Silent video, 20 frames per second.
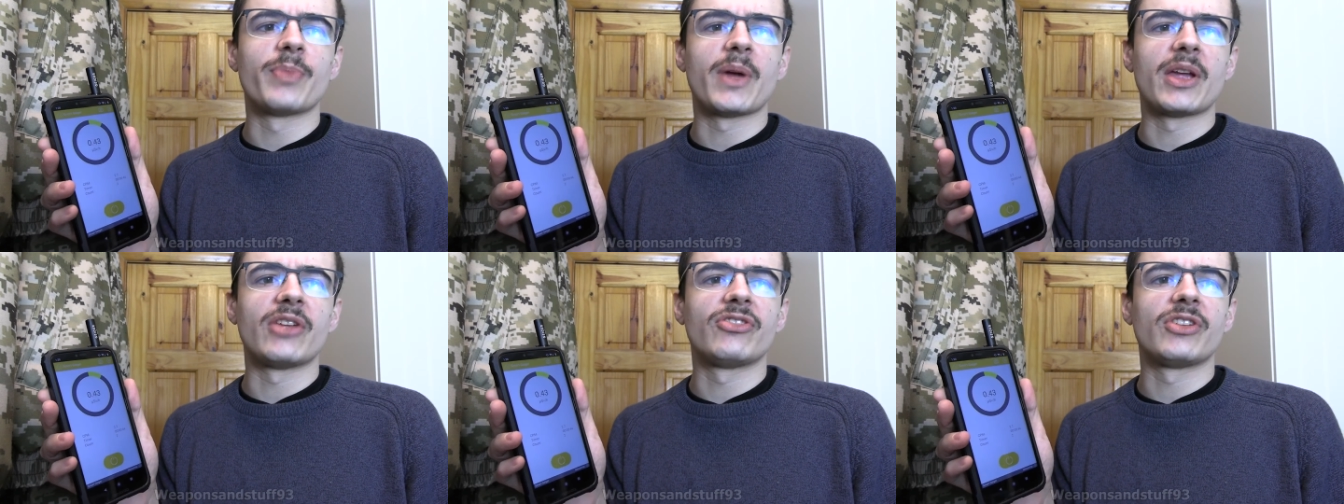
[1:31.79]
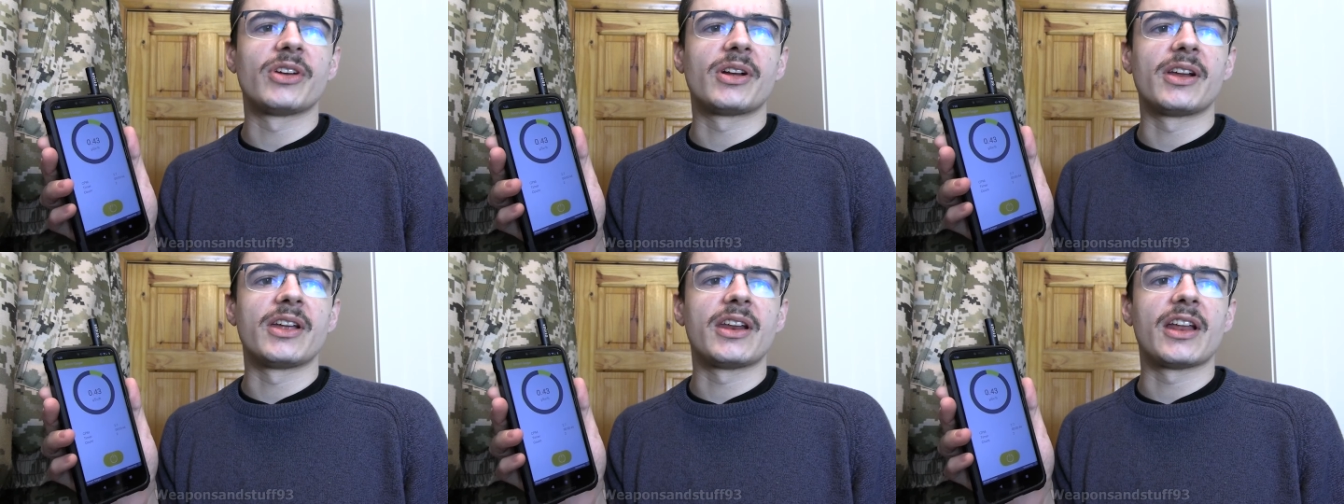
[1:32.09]

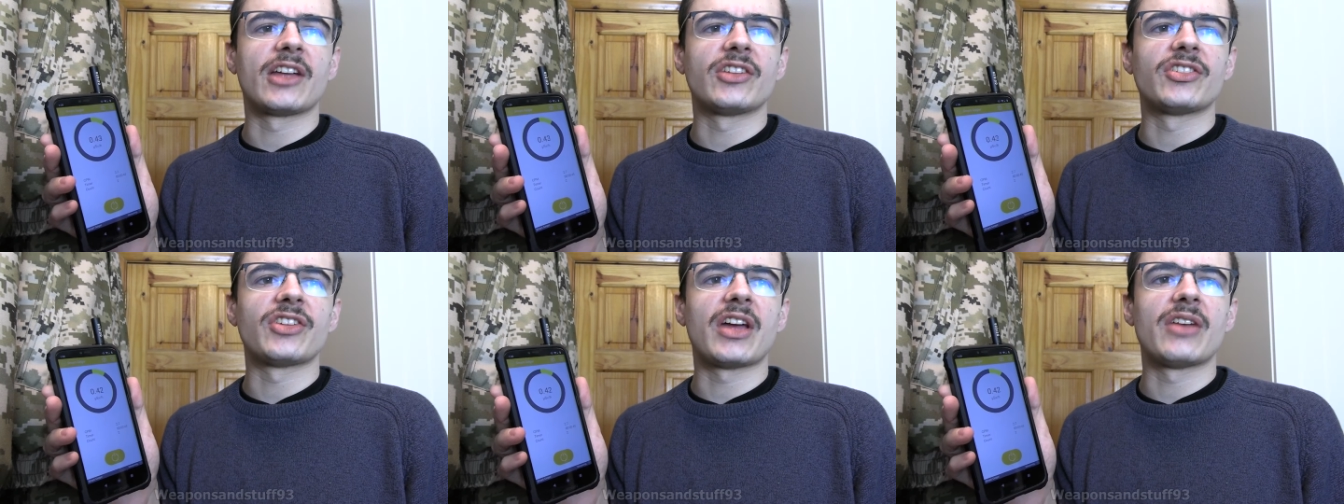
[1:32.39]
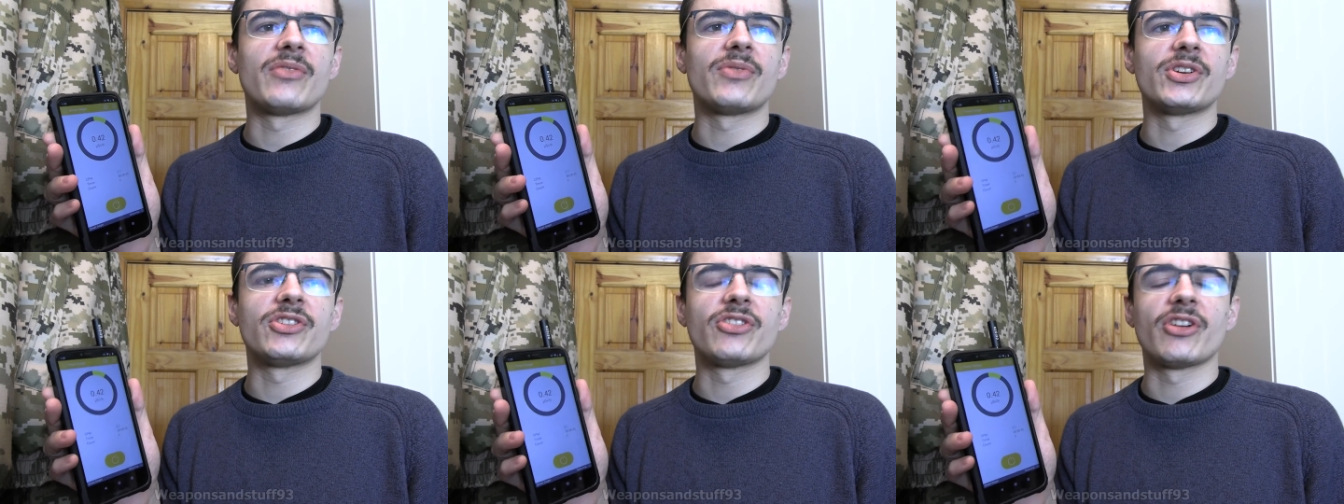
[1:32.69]
Basically, that's
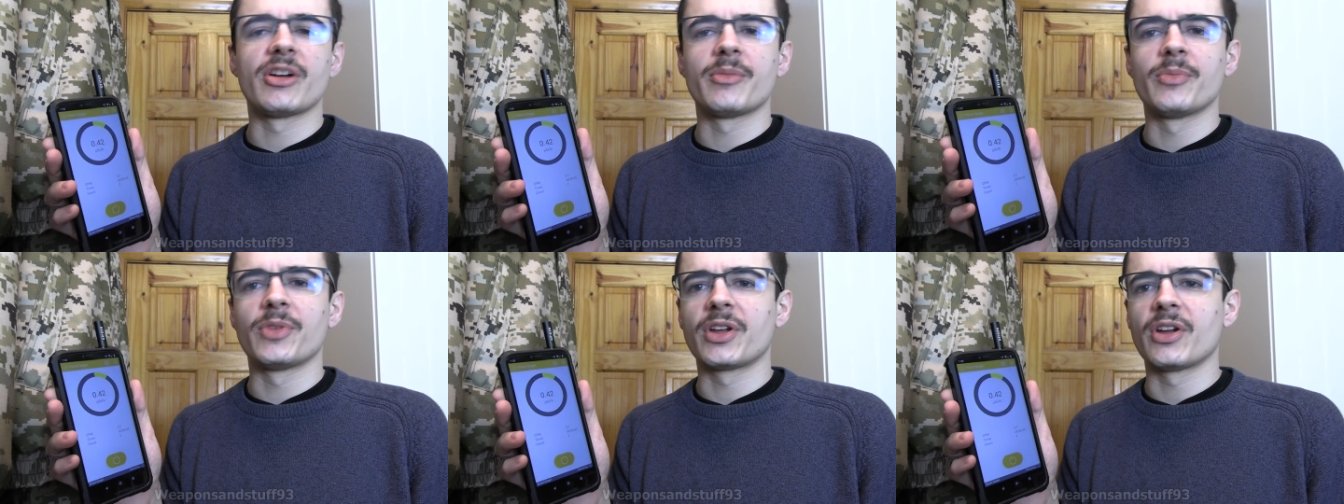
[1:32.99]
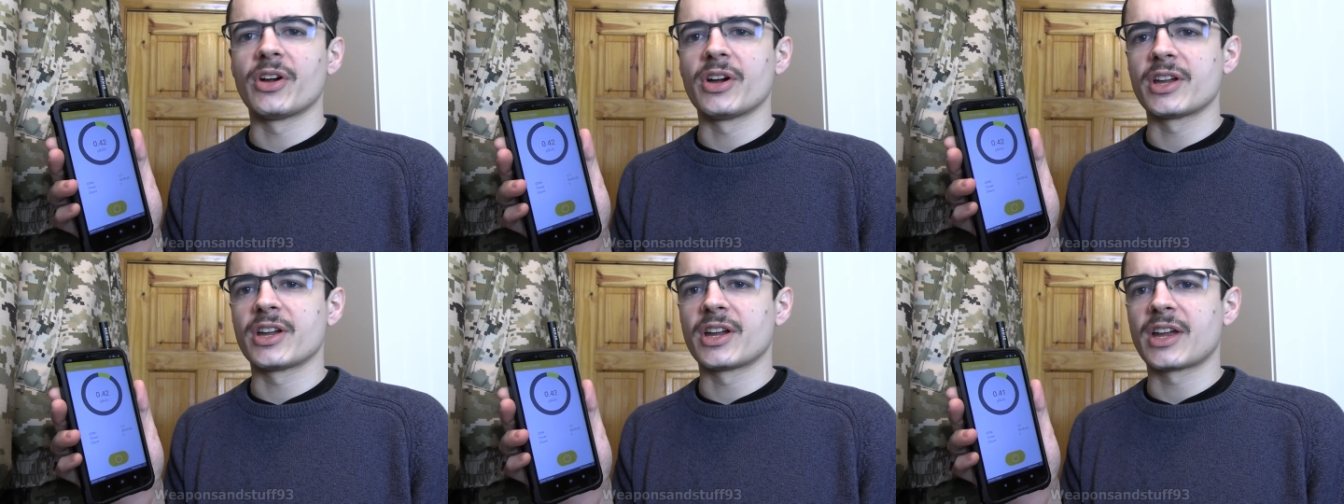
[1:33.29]
every time the
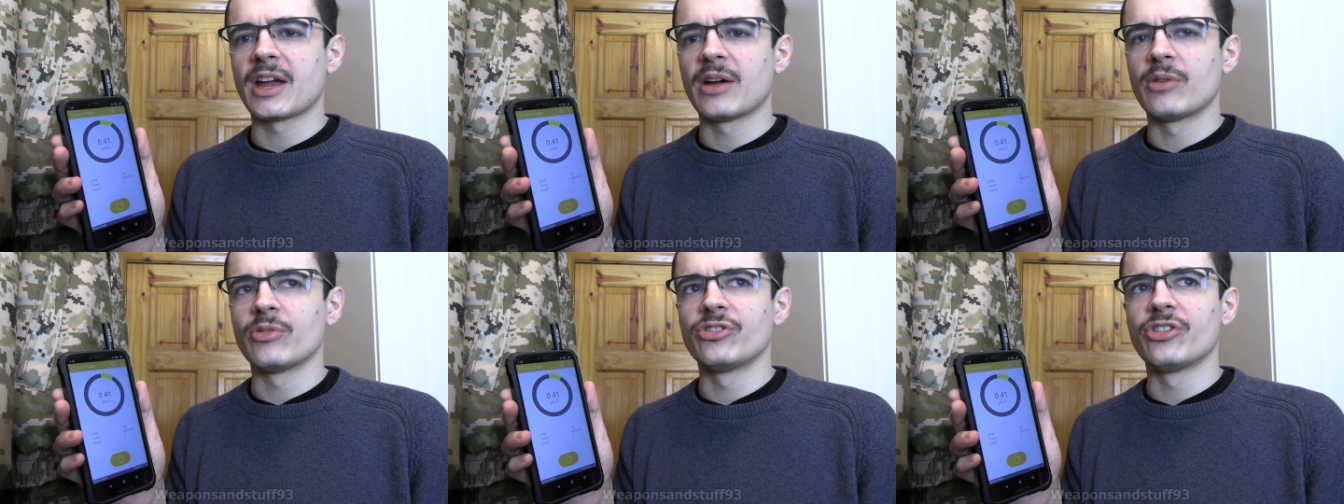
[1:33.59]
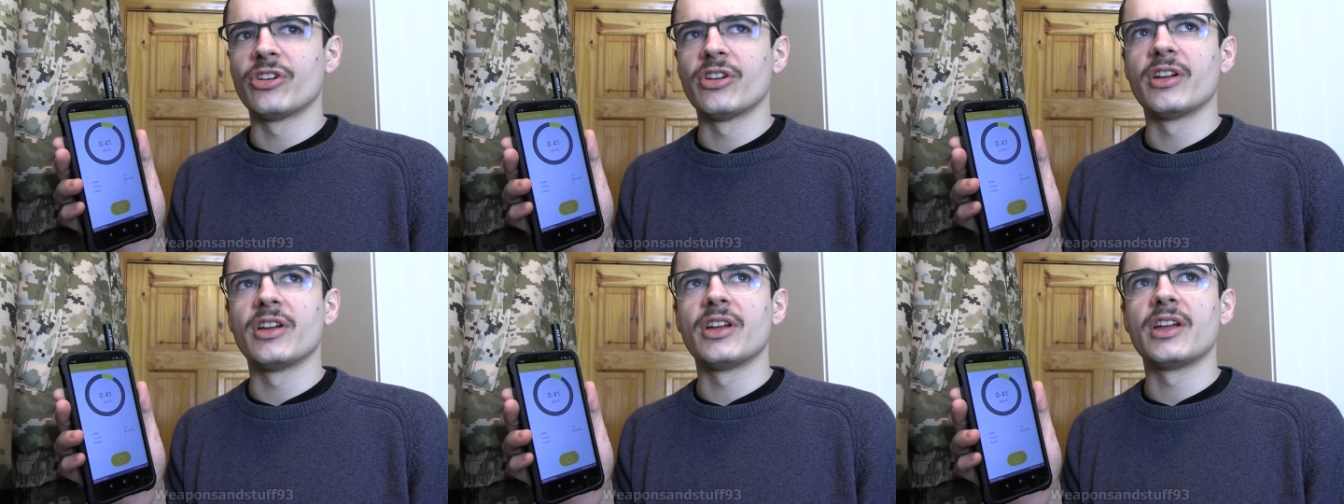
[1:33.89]
Geiger
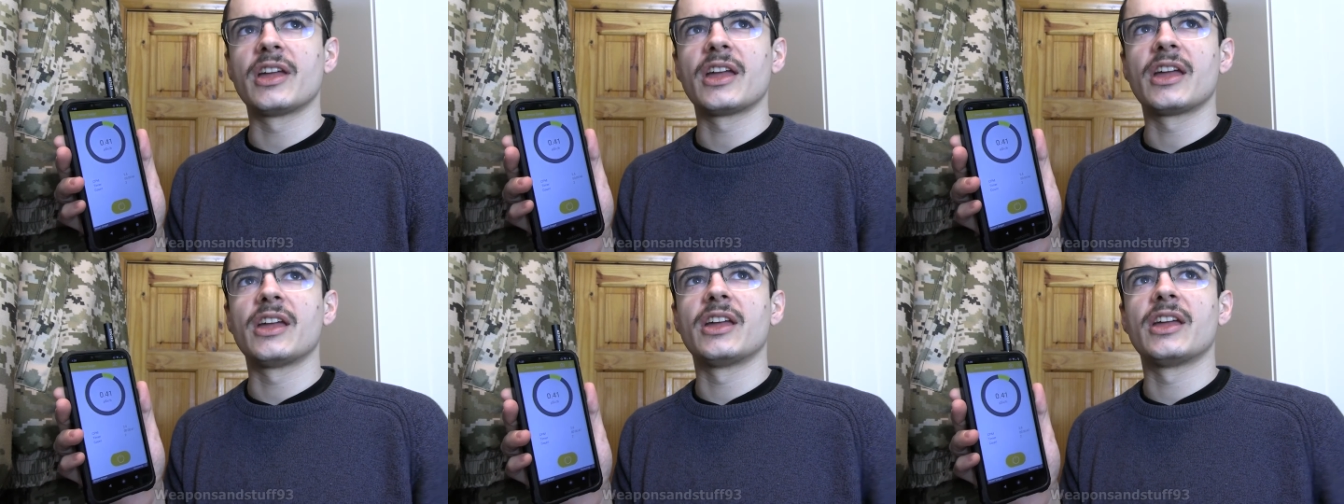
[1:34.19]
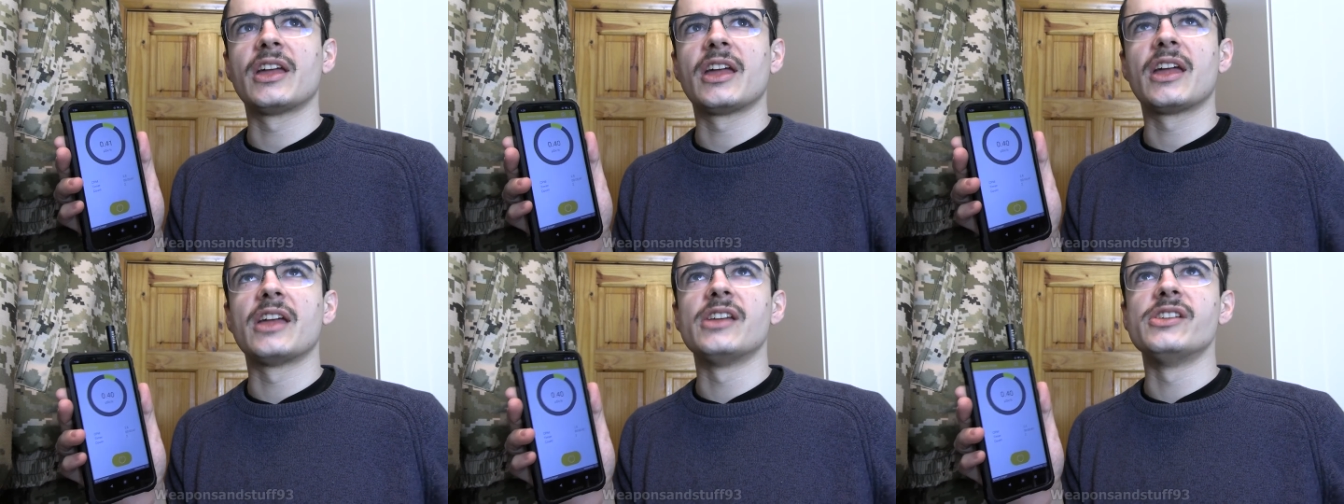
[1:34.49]
counter, it,